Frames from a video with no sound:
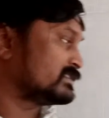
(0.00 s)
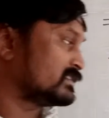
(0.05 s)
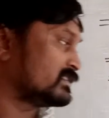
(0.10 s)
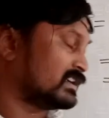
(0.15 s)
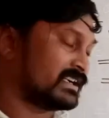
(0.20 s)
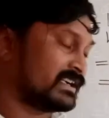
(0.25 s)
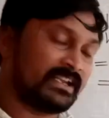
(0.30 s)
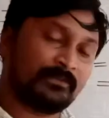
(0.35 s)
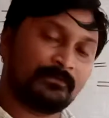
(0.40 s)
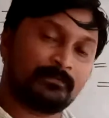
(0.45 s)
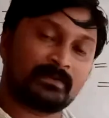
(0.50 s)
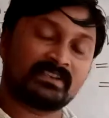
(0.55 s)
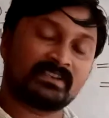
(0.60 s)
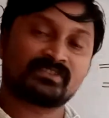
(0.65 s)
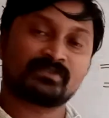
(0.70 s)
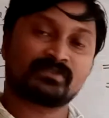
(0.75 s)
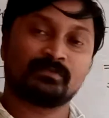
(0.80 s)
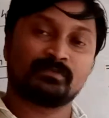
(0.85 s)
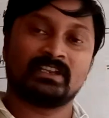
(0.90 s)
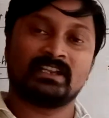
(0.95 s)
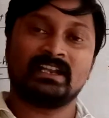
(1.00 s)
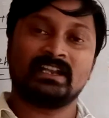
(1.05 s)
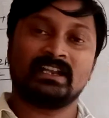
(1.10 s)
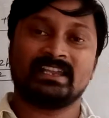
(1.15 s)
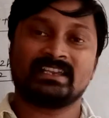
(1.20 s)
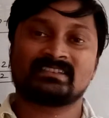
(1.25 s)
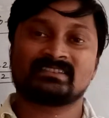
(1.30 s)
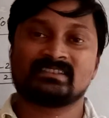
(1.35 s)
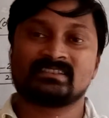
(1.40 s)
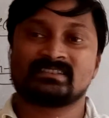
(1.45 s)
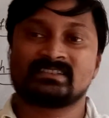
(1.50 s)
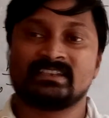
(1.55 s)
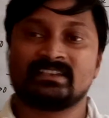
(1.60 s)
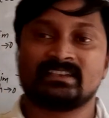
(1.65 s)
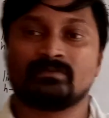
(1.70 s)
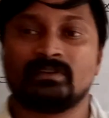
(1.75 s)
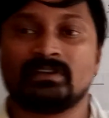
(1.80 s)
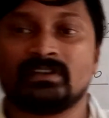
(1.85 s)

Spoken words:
not differentiable at x is equal